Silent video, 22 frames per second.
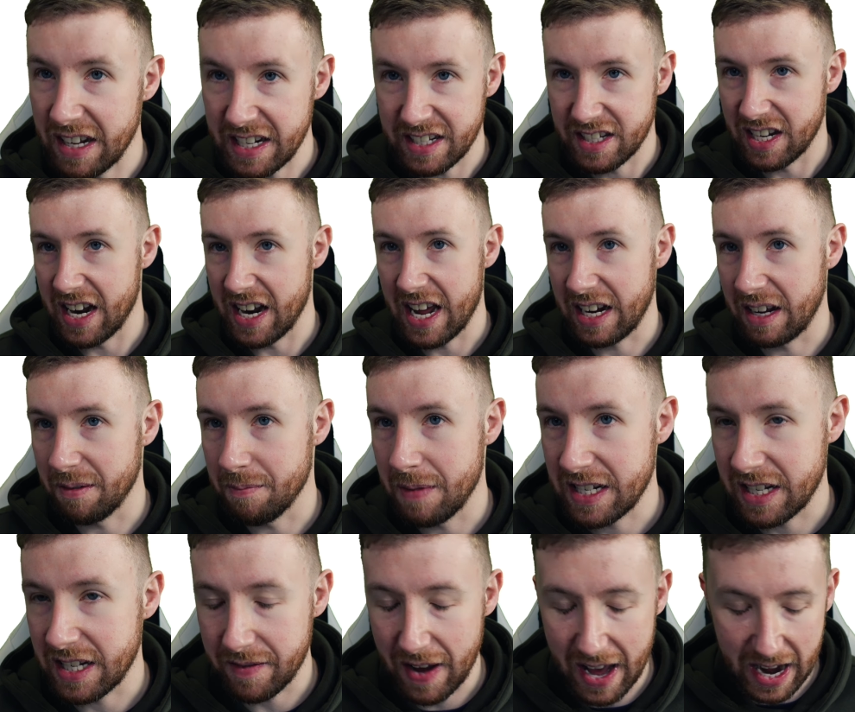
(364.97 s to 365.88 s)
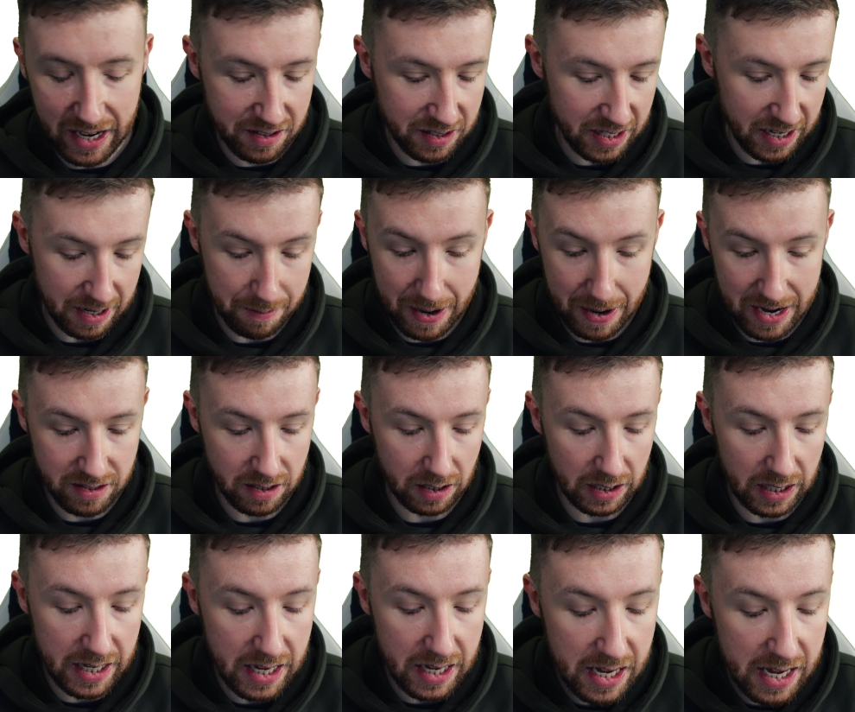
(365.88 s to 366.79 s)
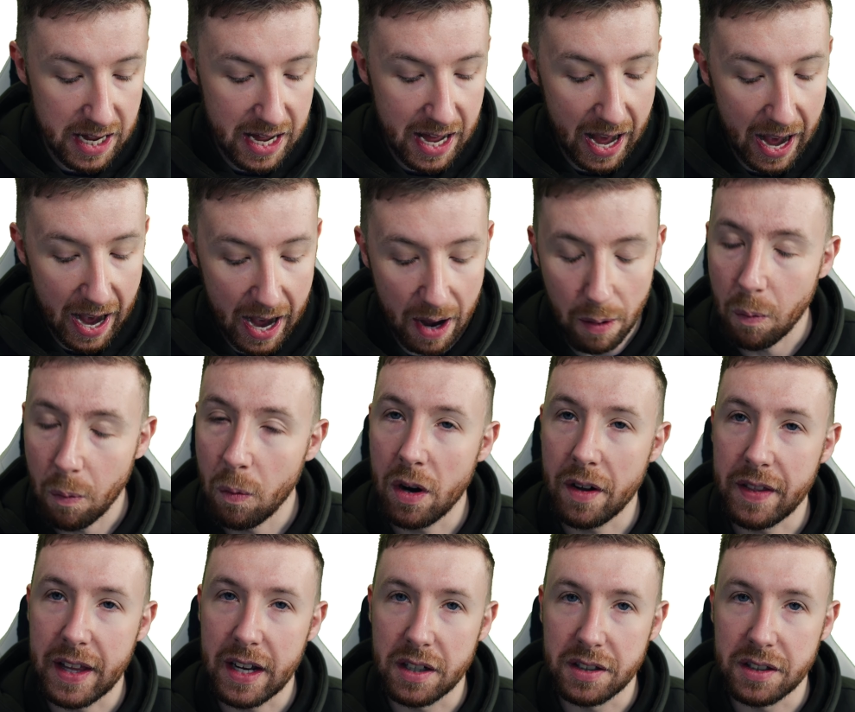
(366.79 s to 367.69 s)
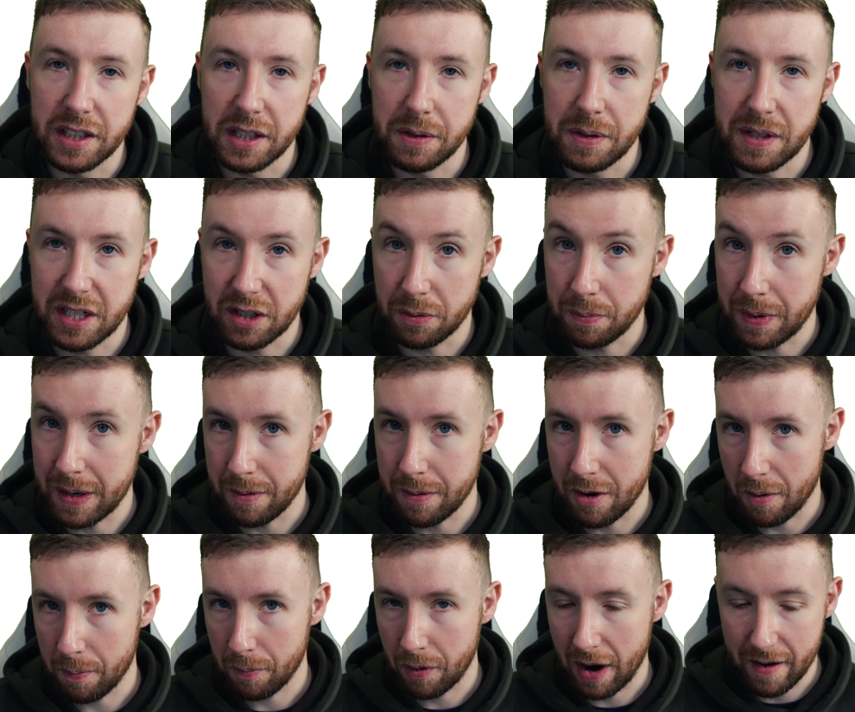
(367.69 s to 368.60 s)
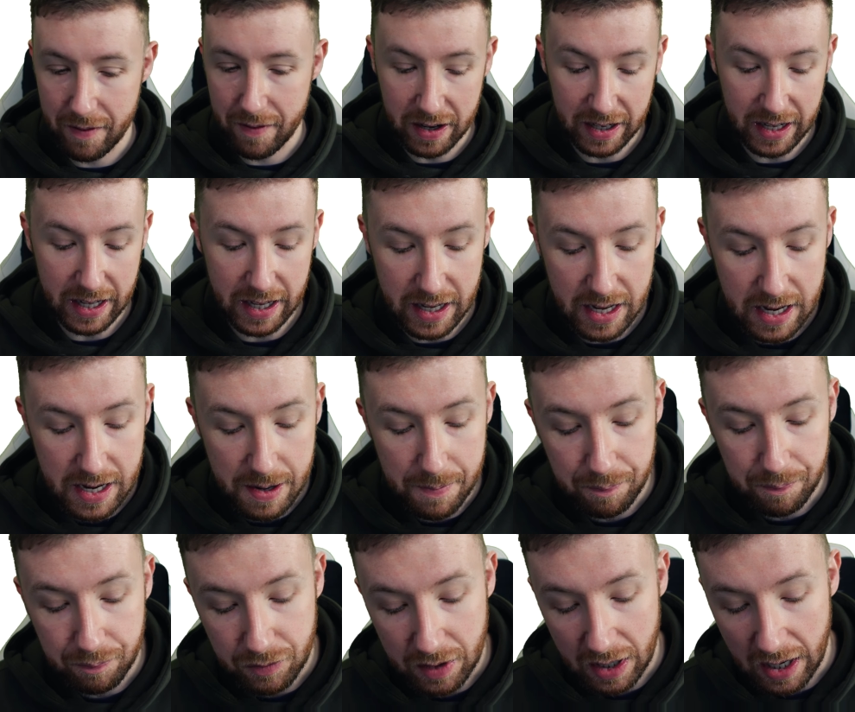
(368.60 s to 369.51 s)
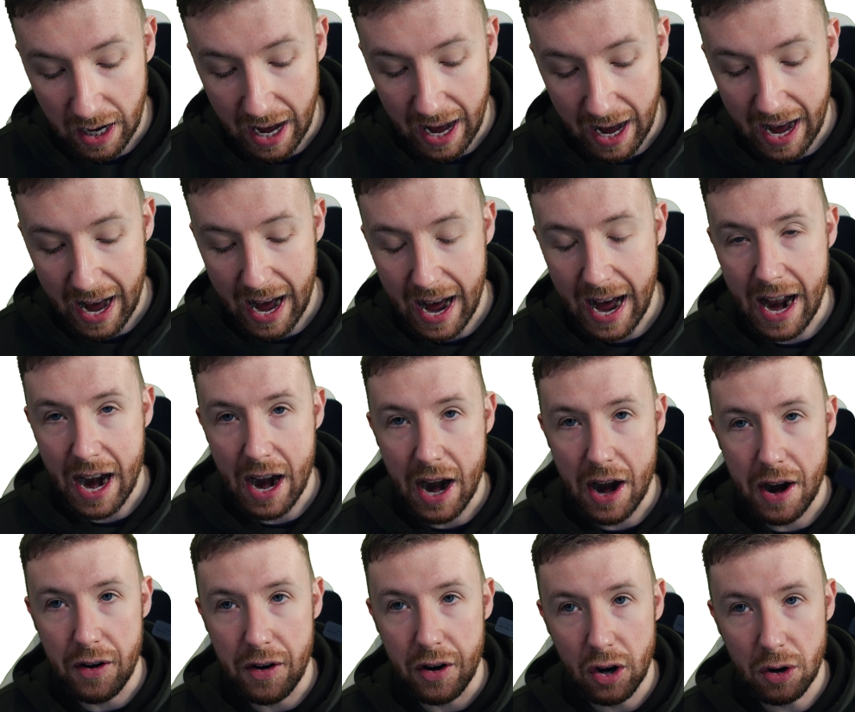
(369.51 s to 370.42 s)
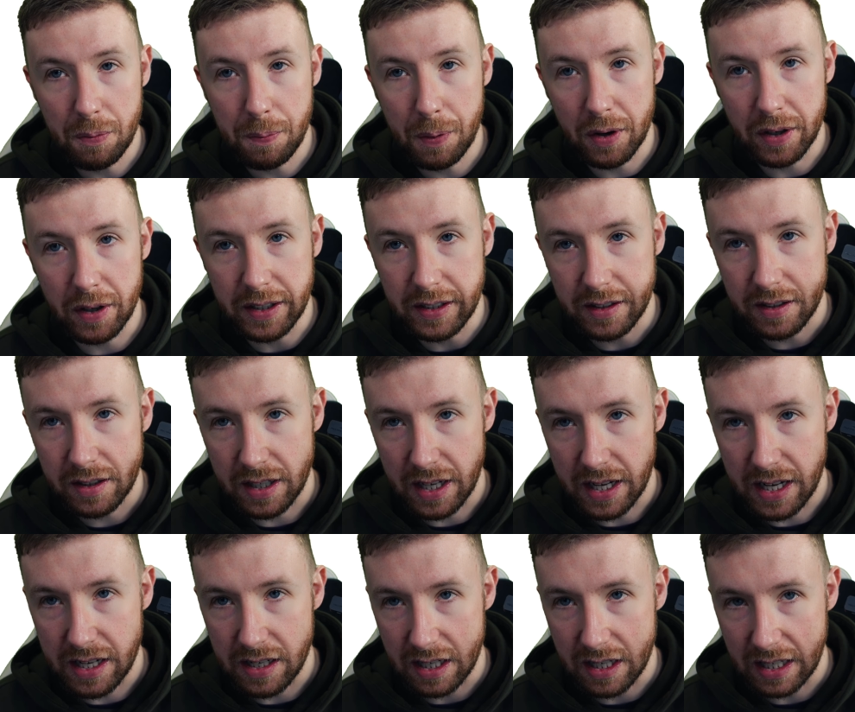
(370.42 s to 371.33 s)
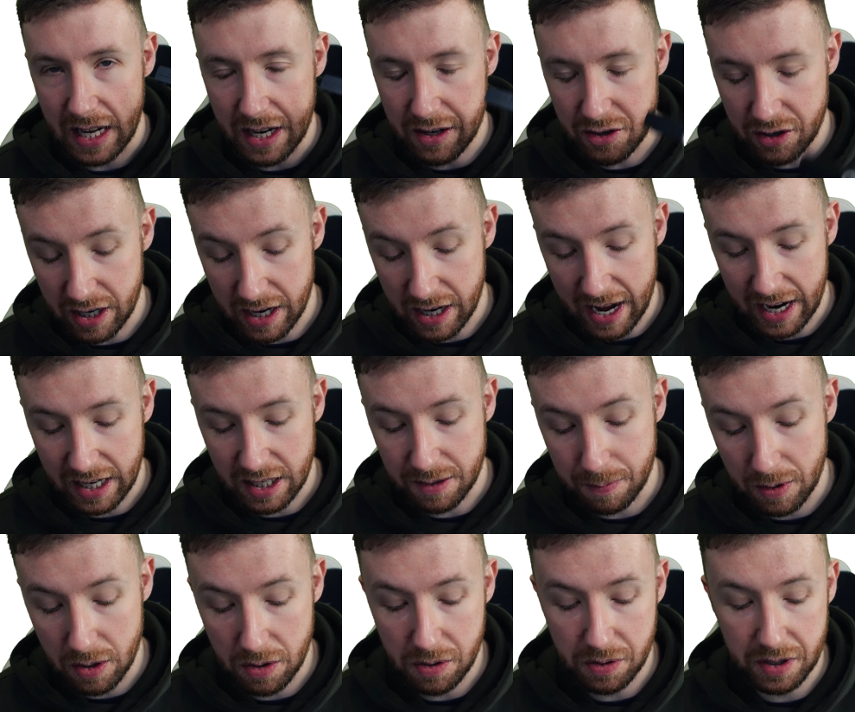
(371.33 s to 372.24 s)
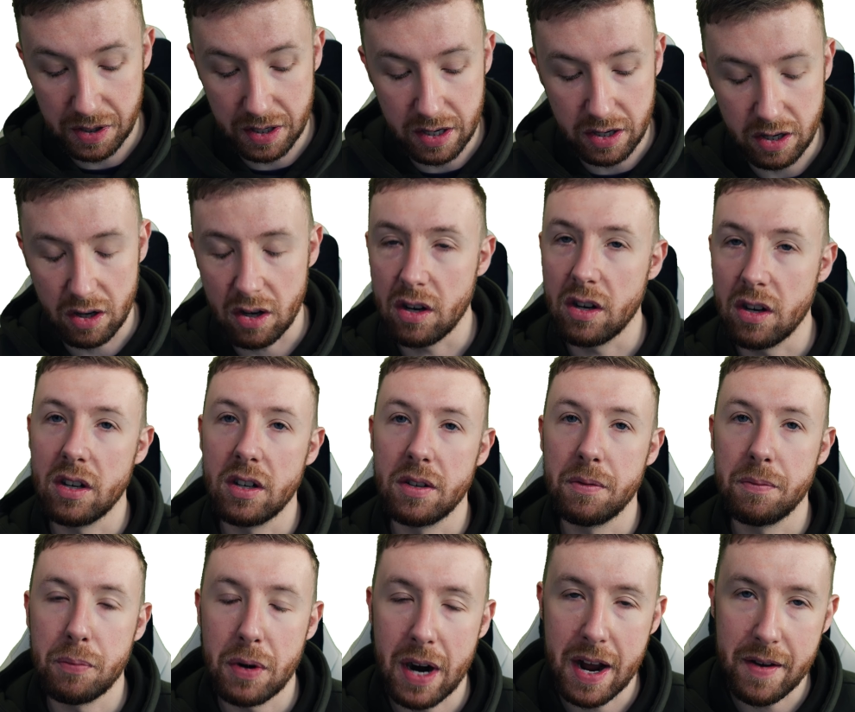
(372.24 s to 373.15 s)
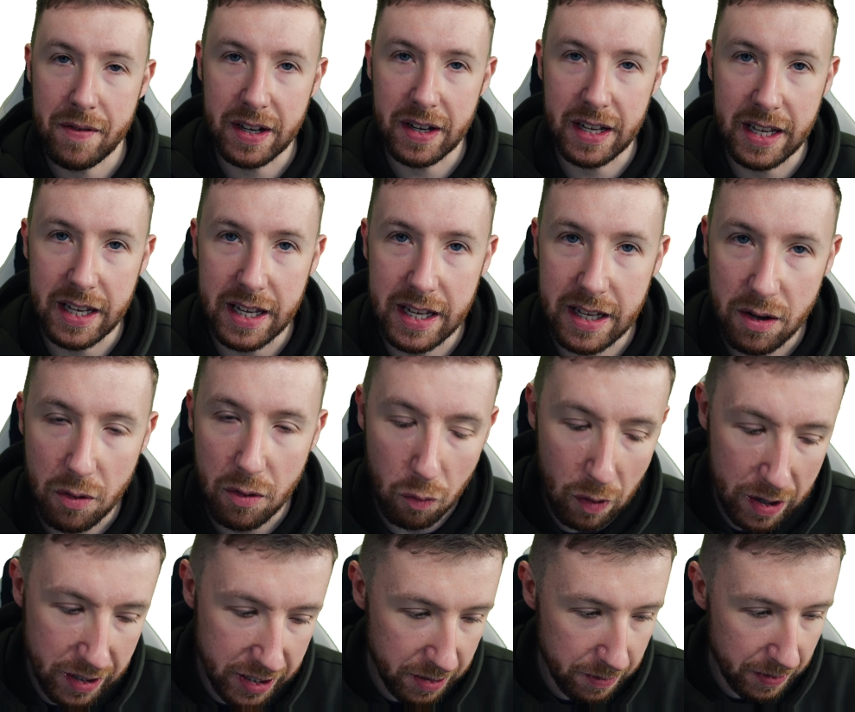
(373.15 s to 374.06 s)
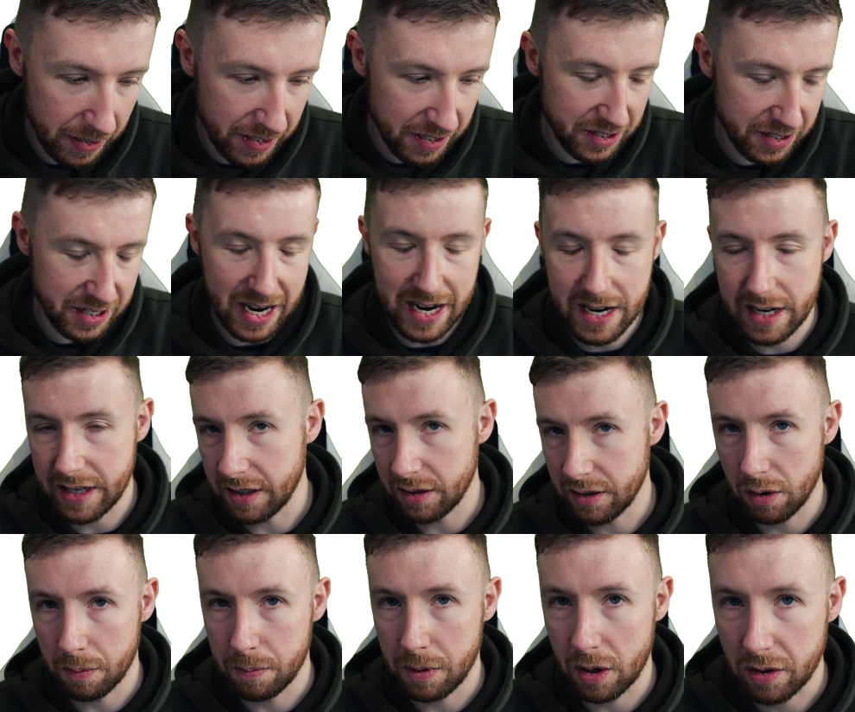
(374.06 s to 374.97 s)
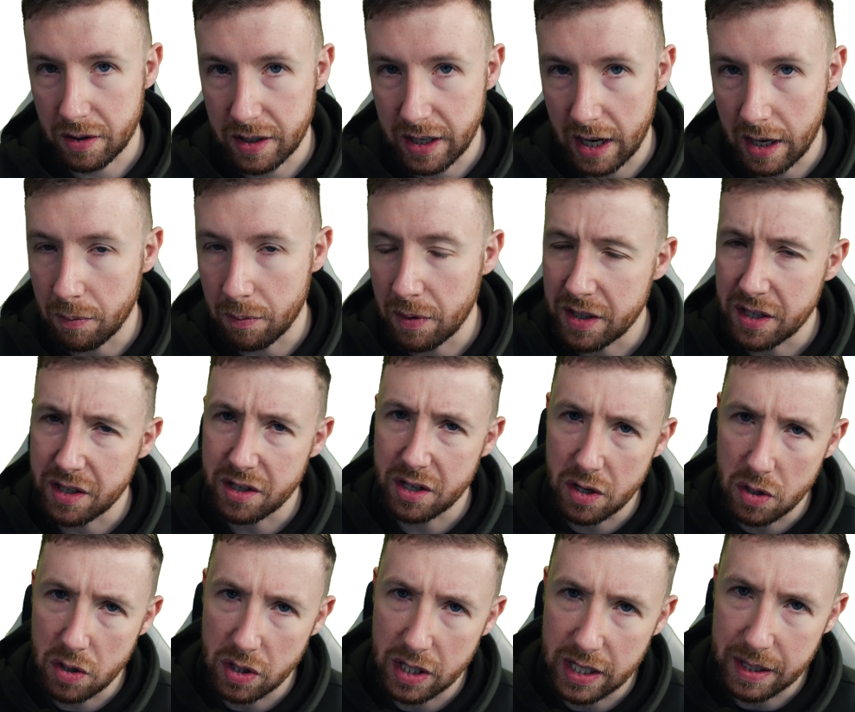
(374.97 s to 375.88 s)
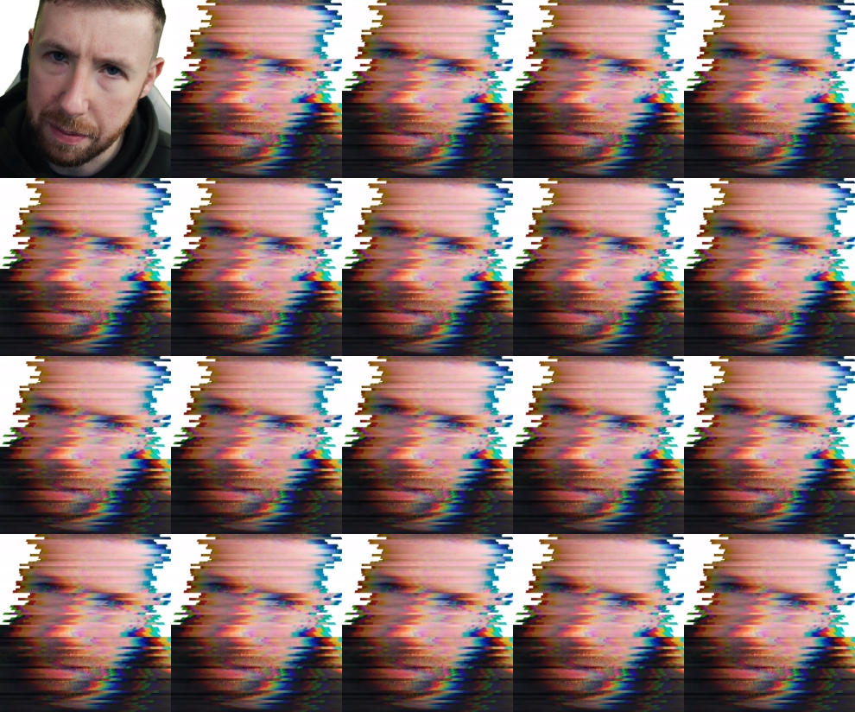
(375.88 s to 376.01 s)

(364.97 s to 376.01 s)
It's like a massive hex key basically, and what that'll do is it'll be your private key. No point is Ledger exposing your private key when you are signing into a blockchain, which is hugely